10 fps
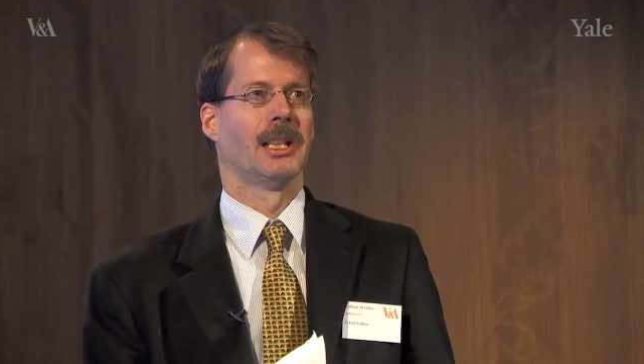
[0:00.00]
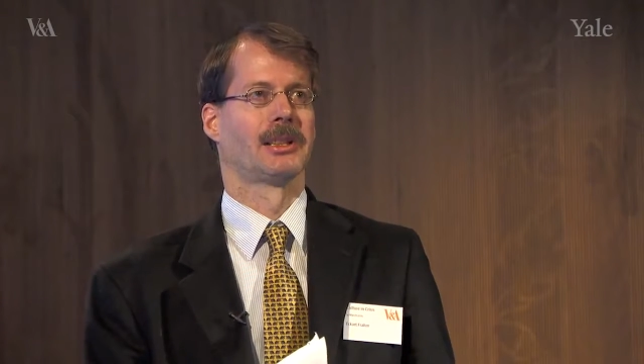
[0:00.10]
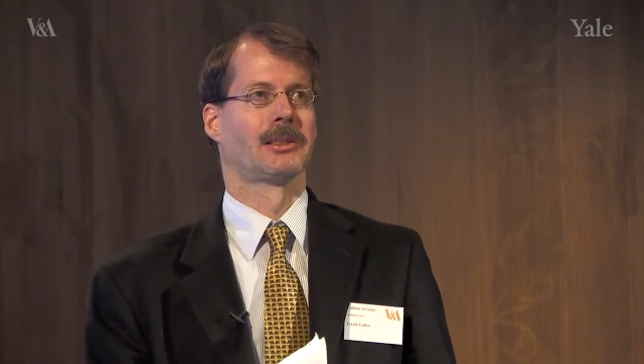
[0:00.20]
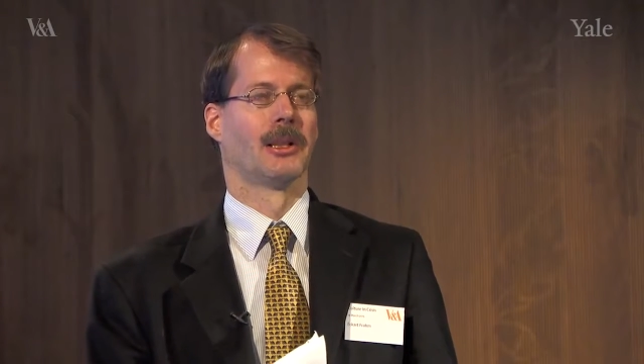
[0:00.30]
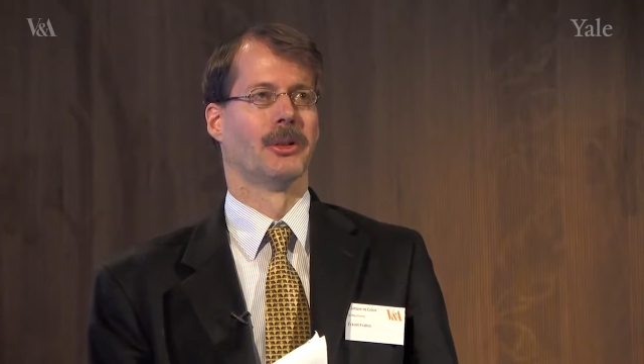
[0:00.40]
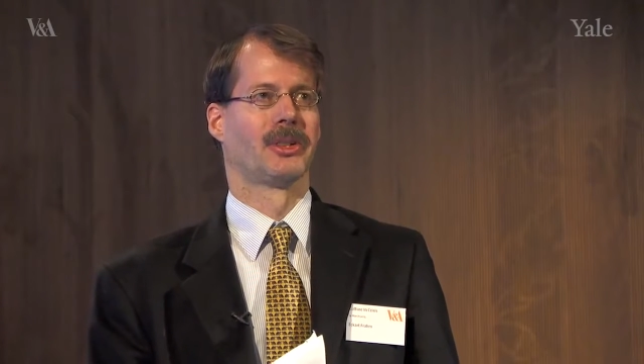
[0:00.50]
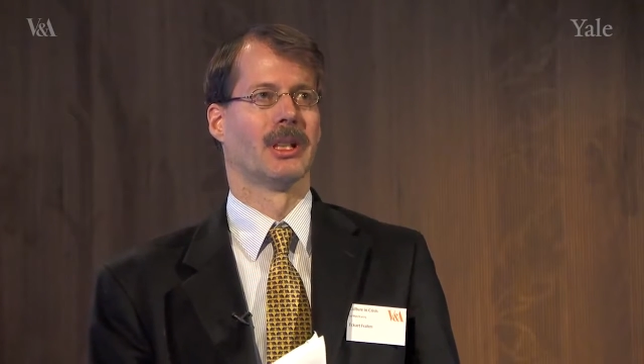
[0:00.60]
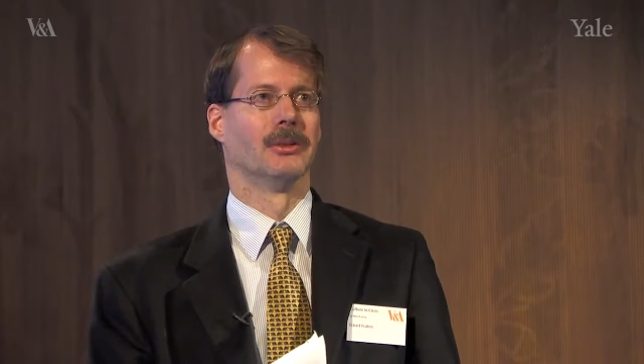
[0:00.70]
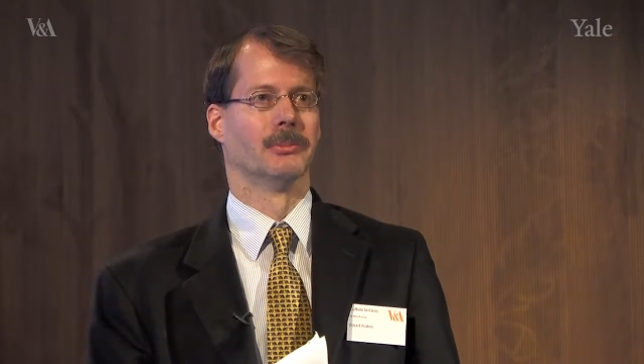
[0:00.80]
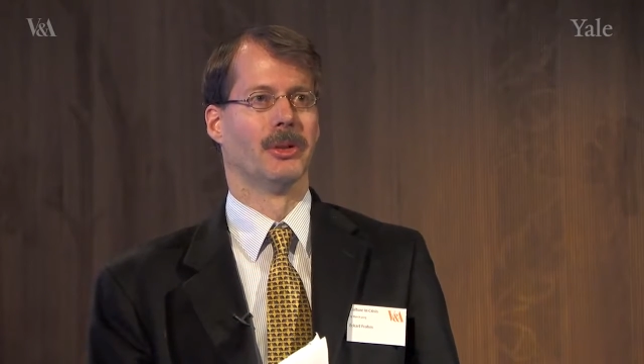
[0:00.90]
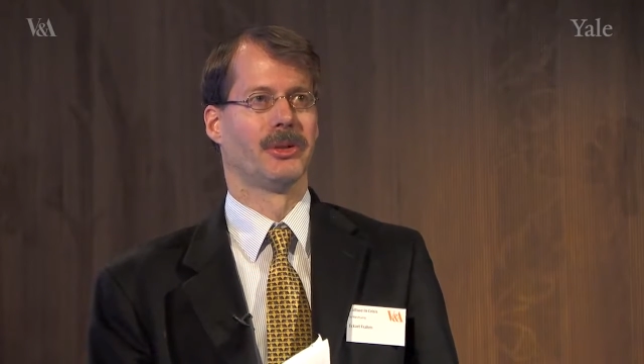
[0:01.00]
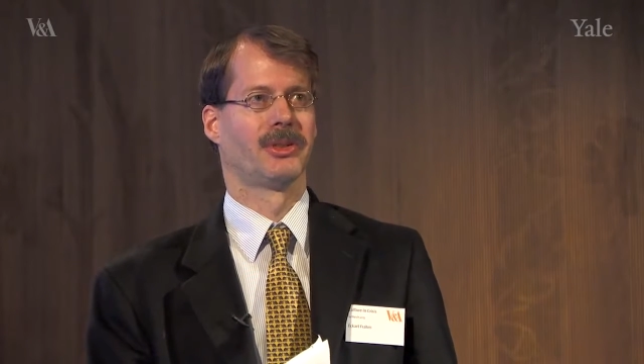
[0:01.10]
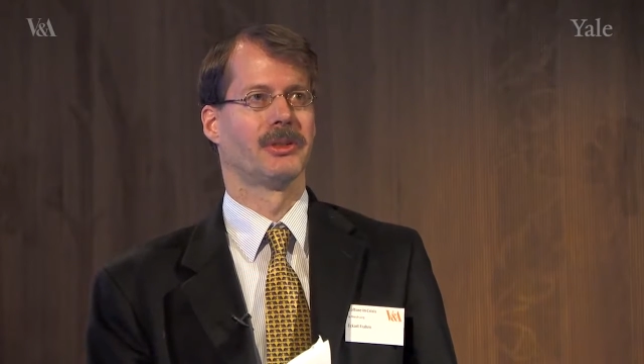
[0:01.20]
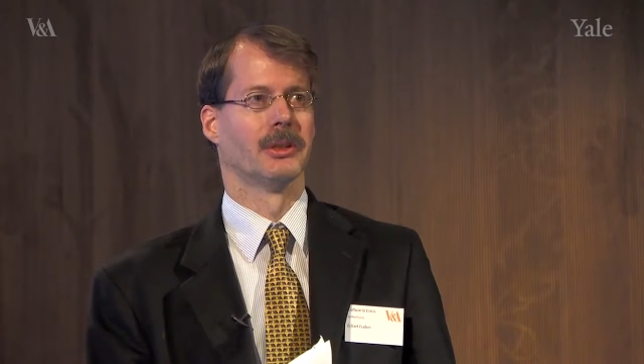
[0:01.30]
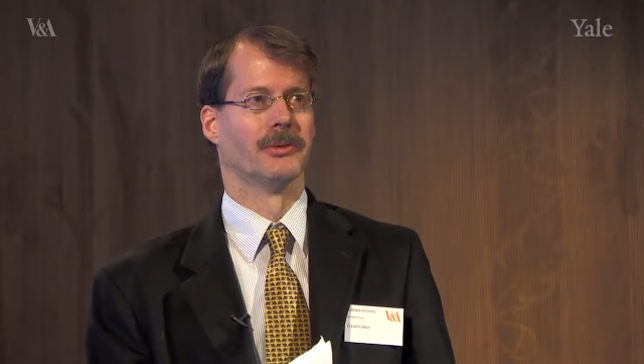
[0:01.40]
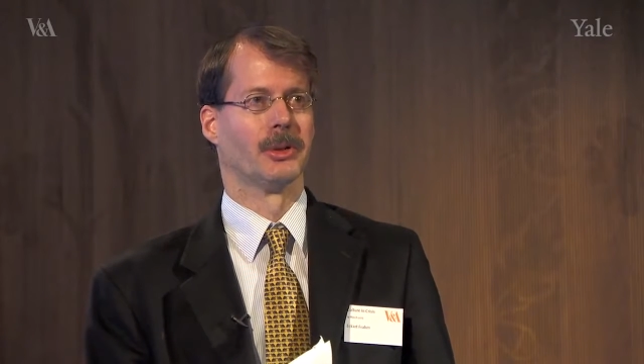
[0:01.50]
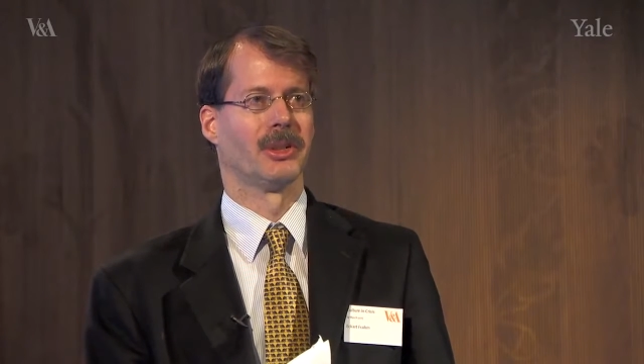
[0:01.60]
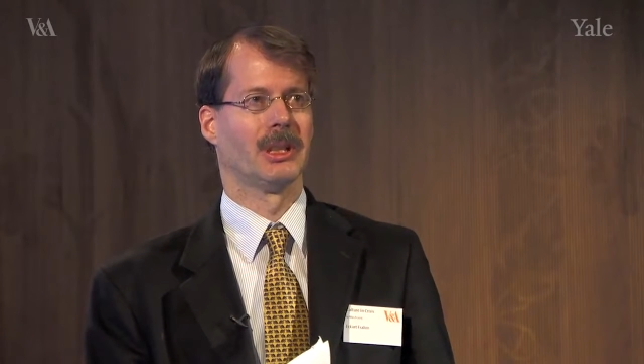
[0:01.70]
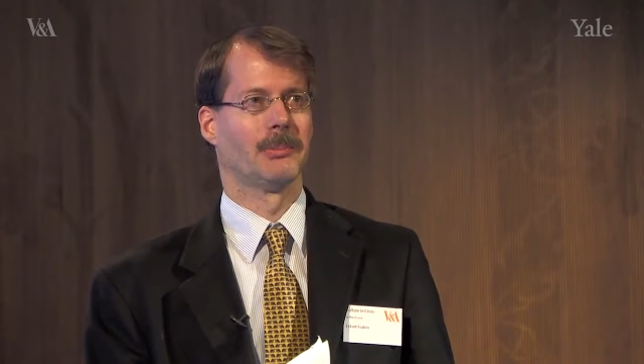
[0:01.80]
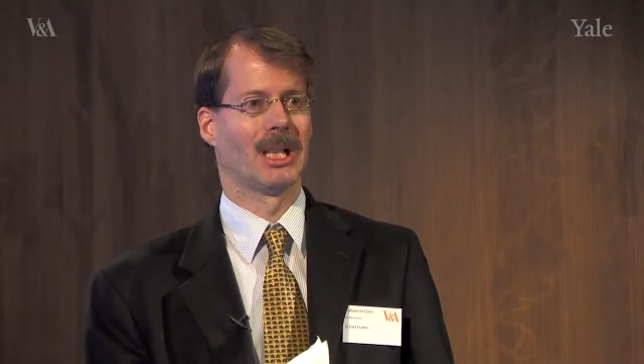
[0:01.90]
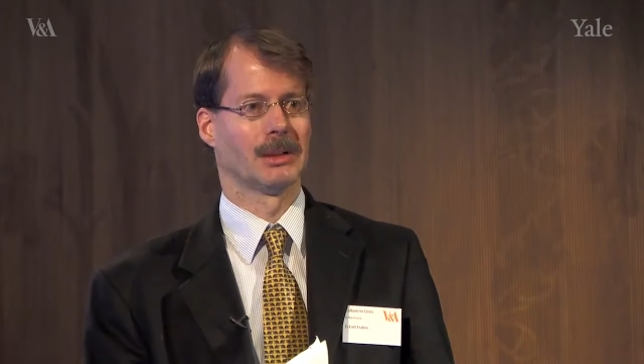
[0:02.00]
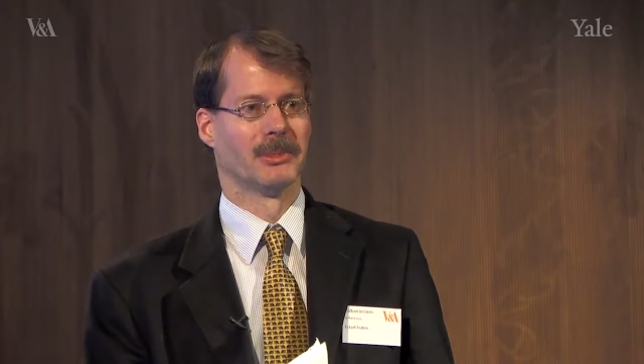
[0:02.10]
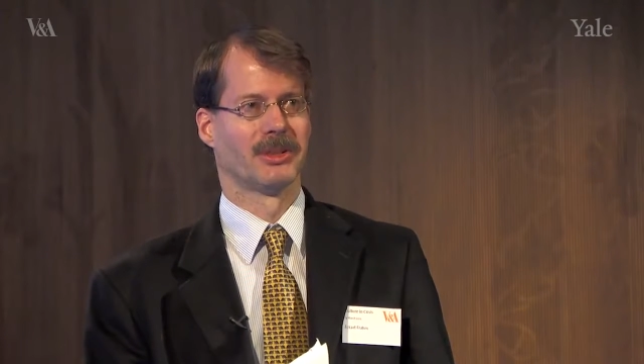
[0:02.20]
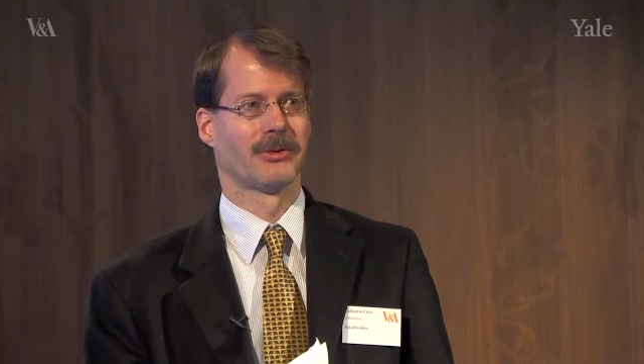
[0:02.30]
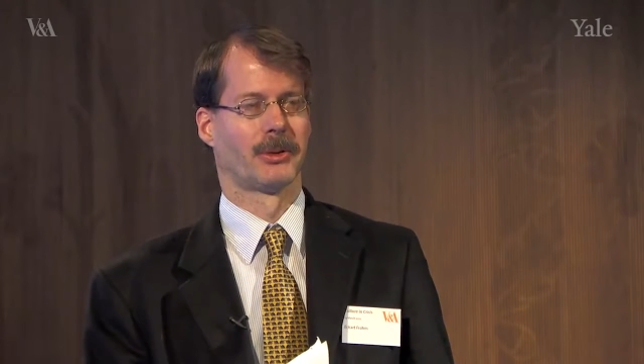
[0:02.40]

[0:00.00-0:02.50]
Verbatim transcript: It closed down most university departments,